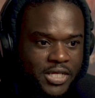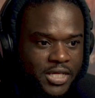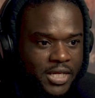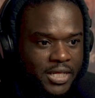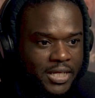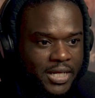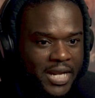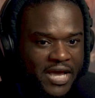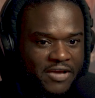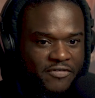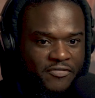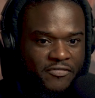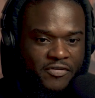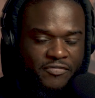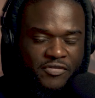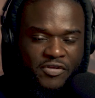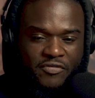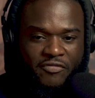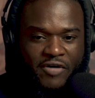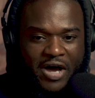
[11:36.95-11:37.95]
like
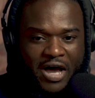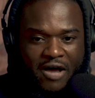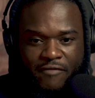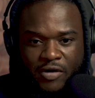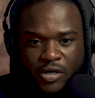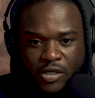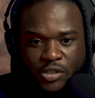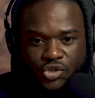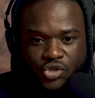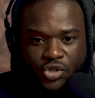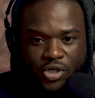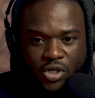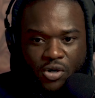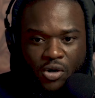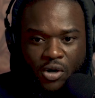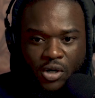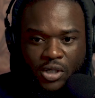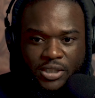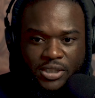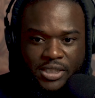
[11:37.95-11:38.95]
5,500,
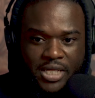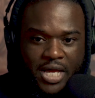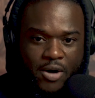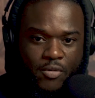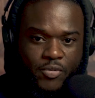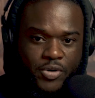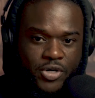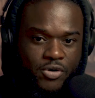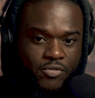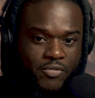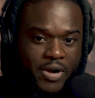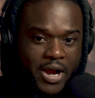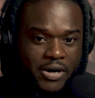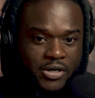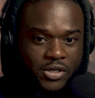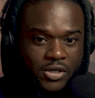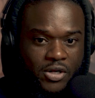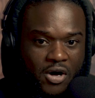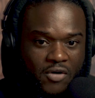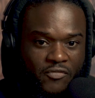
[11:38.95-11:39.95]
call it that. We could round
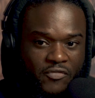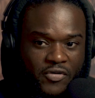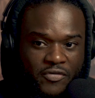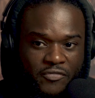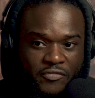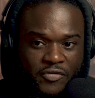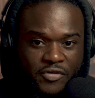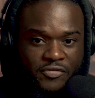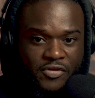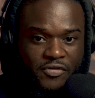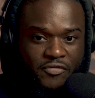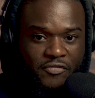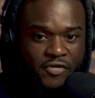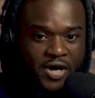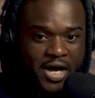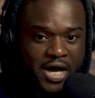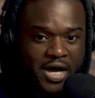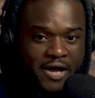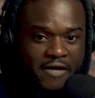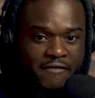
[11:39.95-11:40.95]
it off at
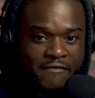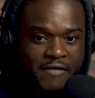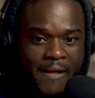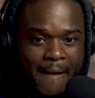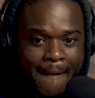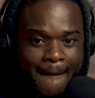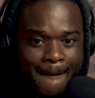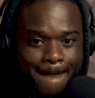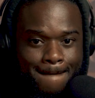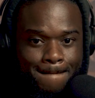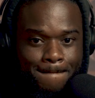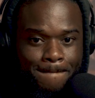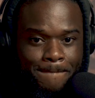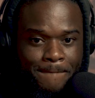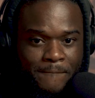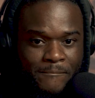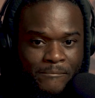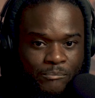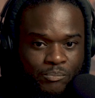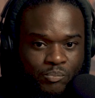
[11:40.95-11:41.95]
55.
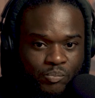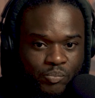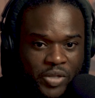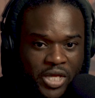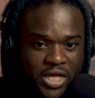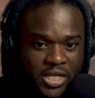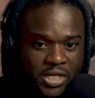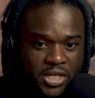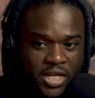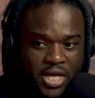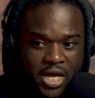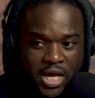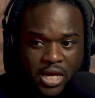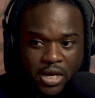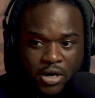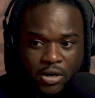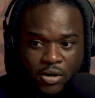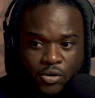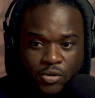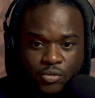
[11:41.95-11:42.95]
Then
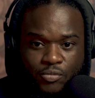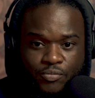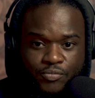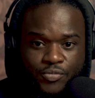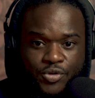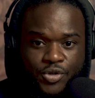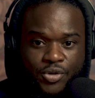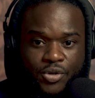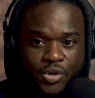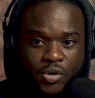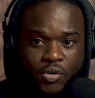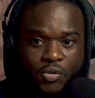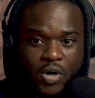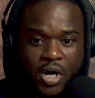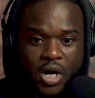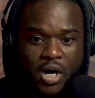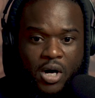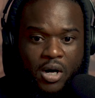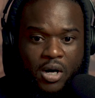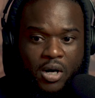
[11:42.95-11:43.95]
now, you
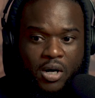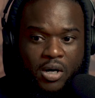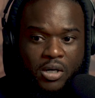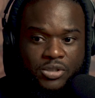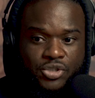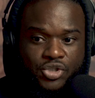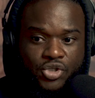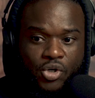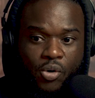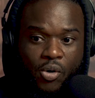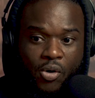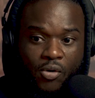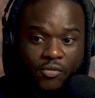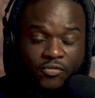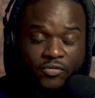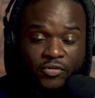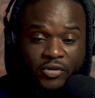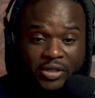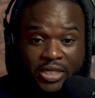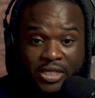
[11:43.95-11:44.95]
know, so
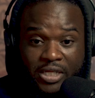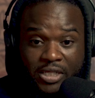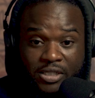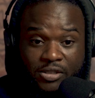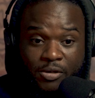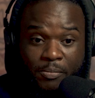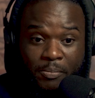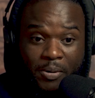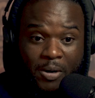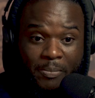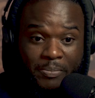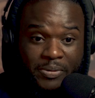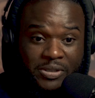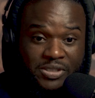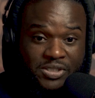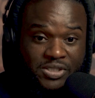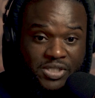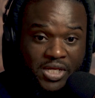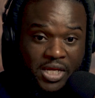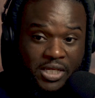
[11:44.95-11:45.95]
hopefully the
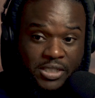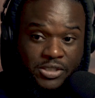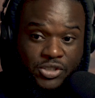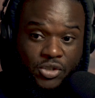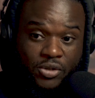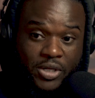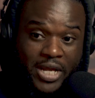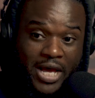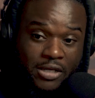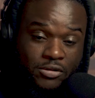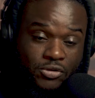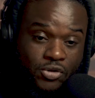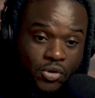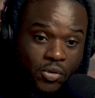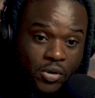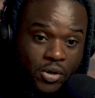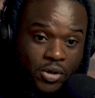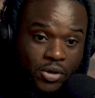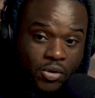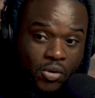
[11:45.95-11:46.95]
puppies take. So now
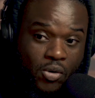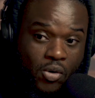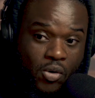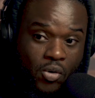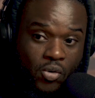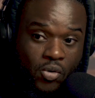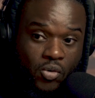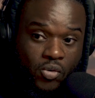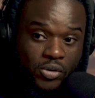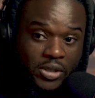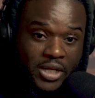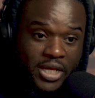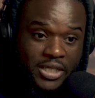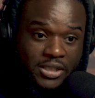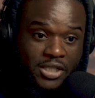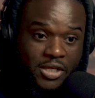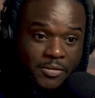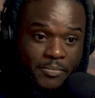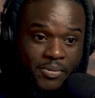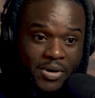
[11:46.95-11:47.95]
during the whole
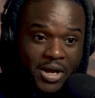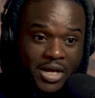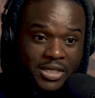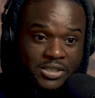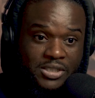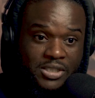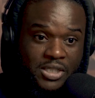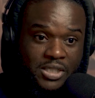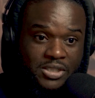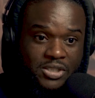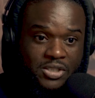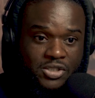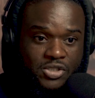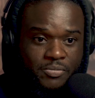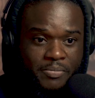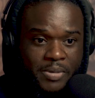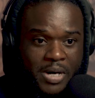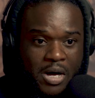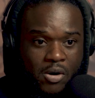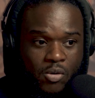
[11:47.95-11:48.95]
lengthy process, it's
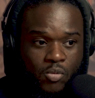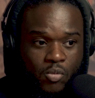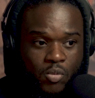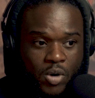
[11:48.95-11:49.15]
about